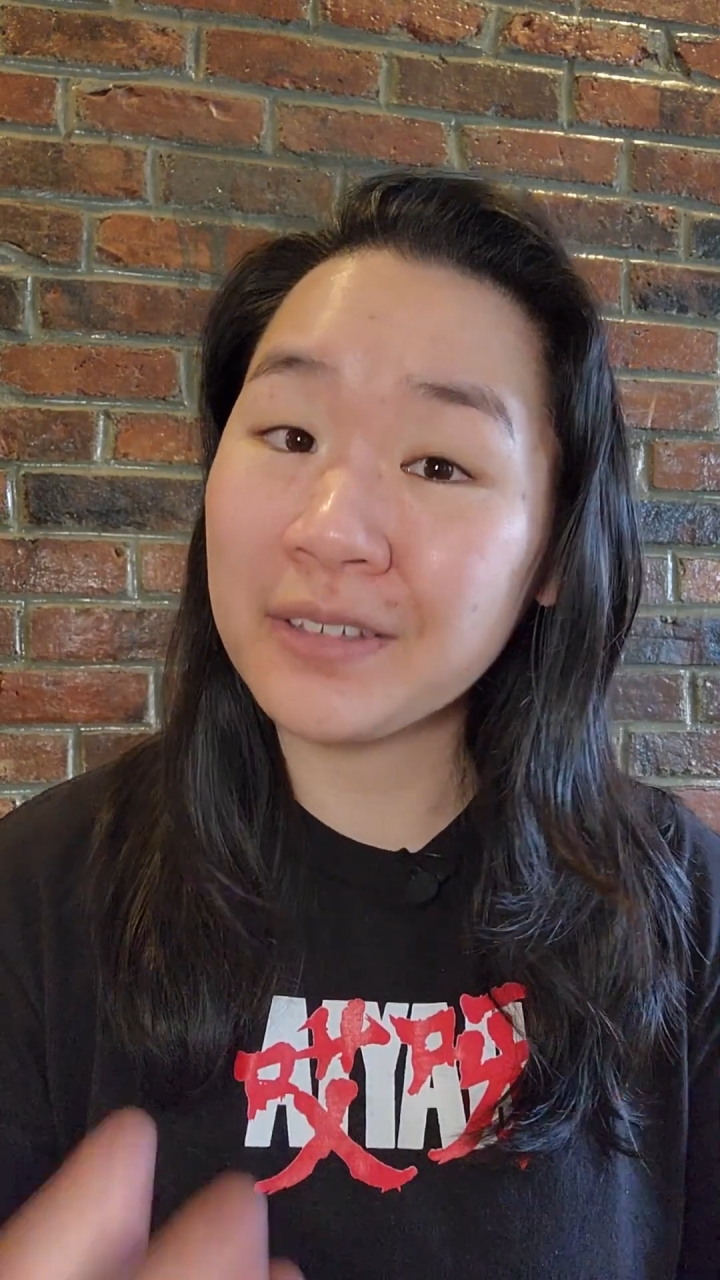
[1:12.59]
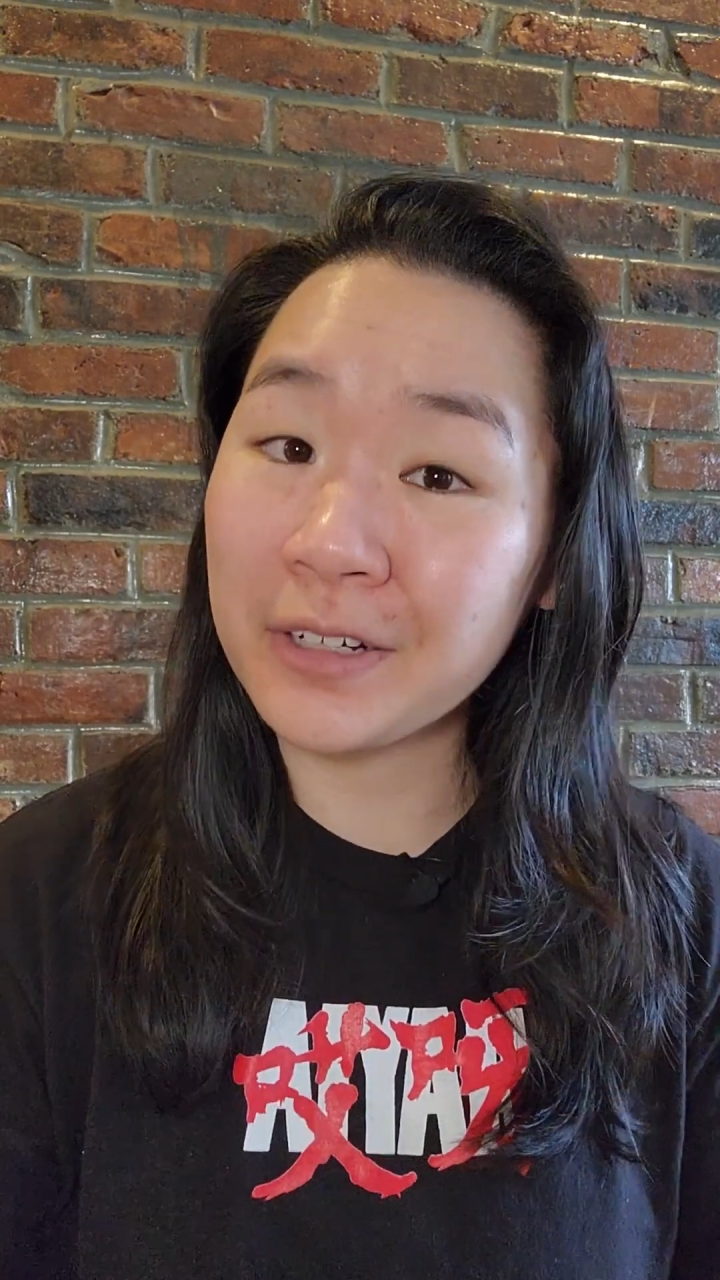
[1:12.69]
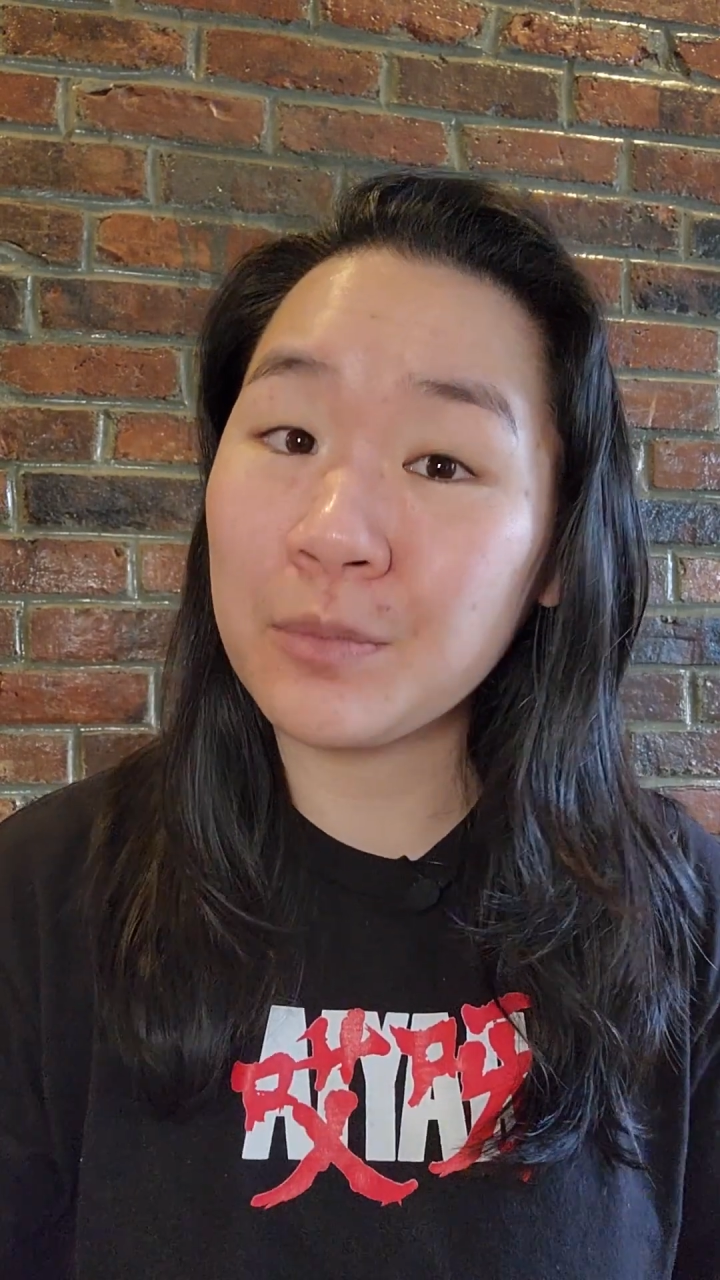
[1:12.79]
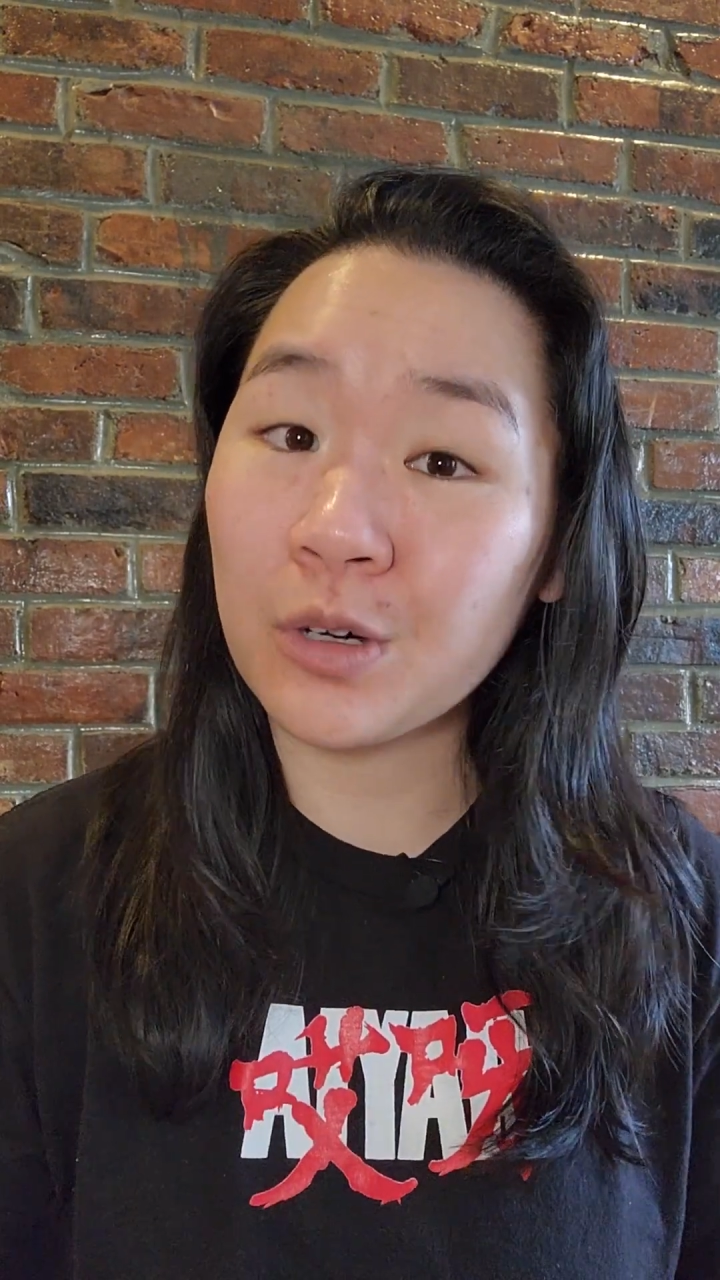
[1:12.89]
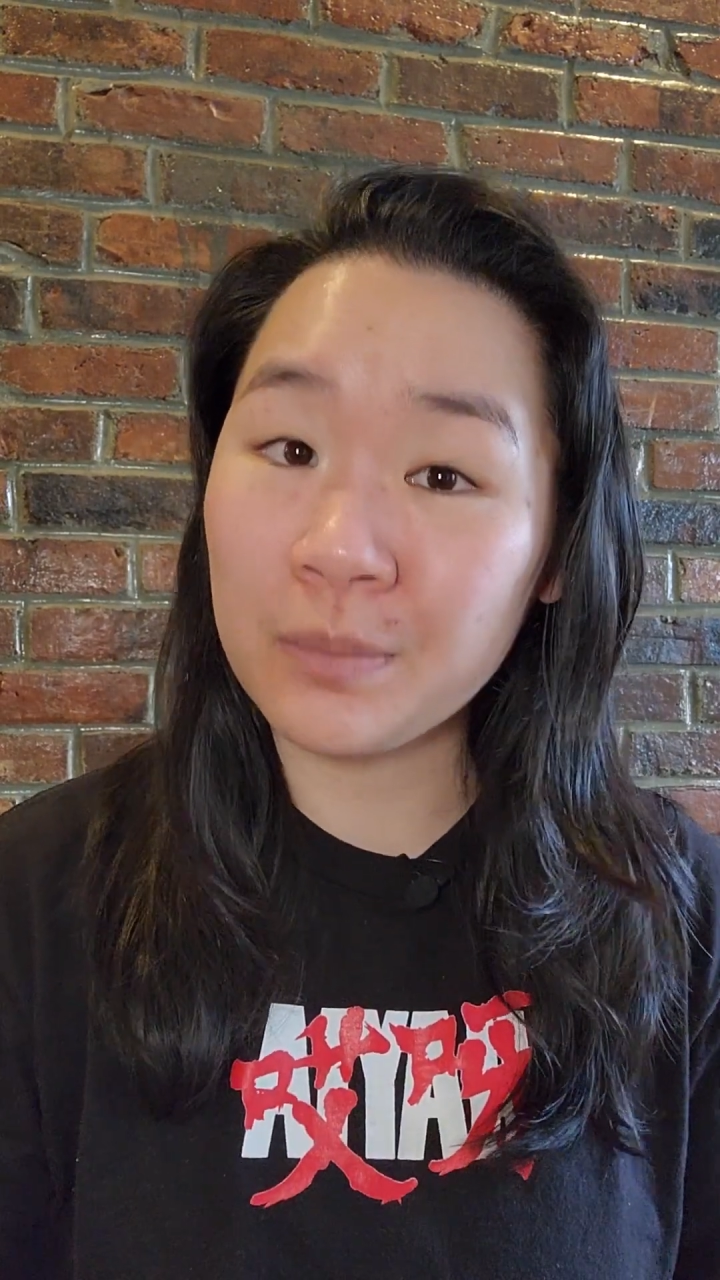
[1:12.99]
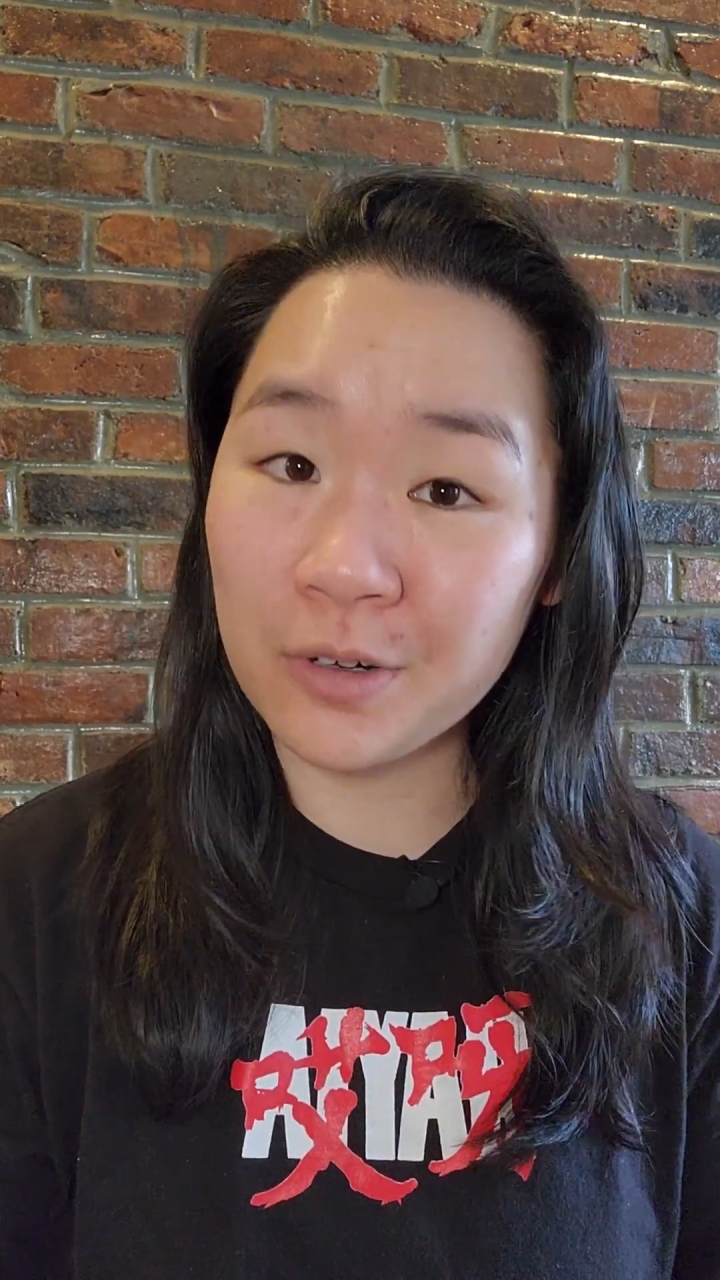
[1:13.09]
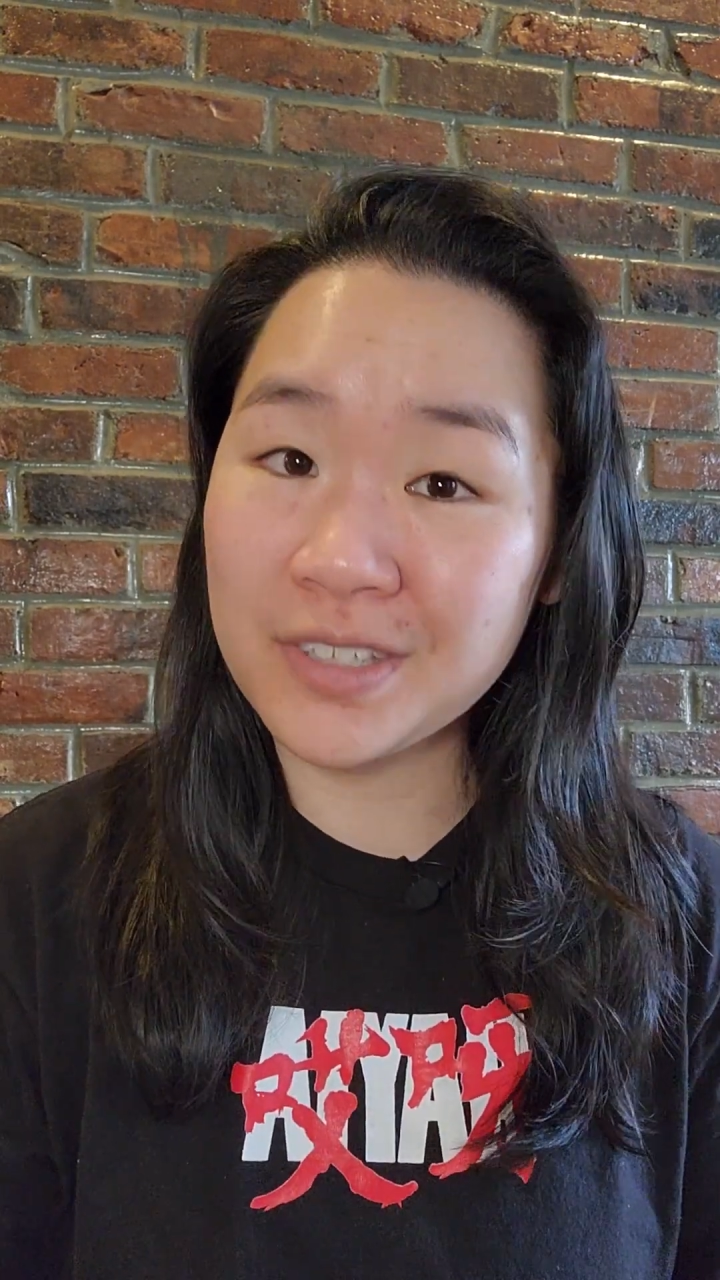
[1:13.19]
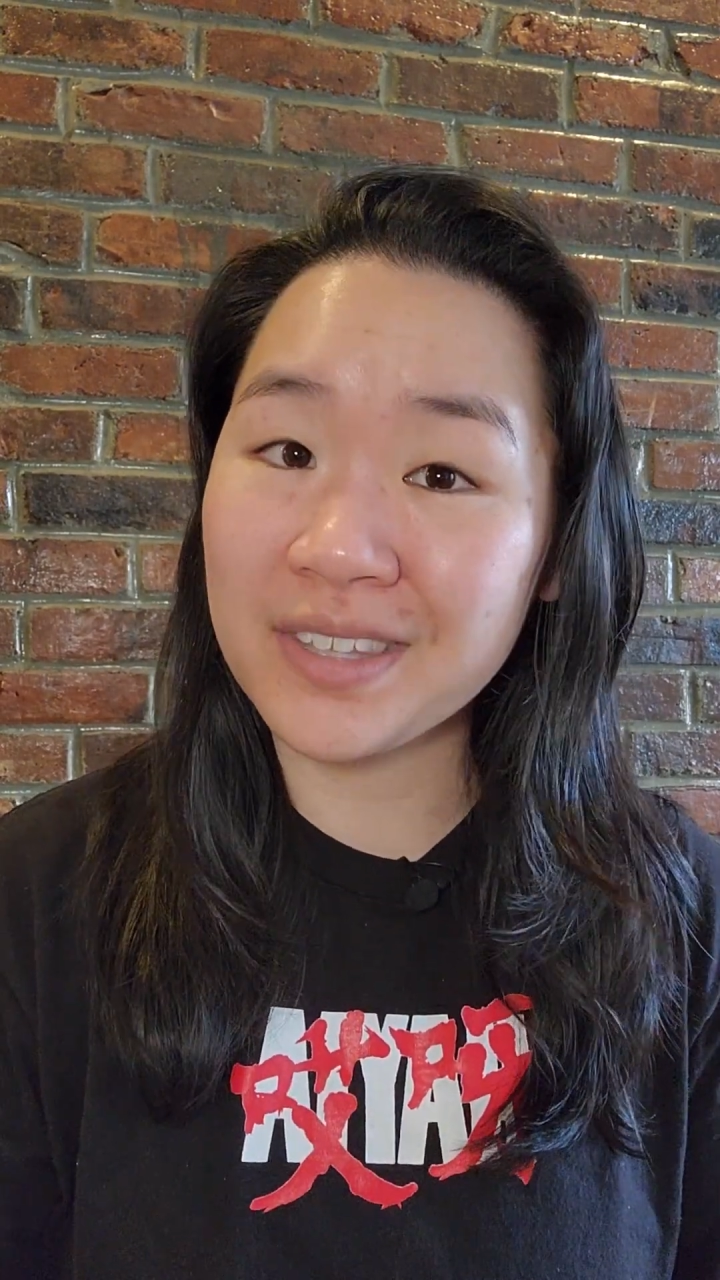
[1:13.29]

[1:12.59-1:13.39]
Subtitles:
little more immersed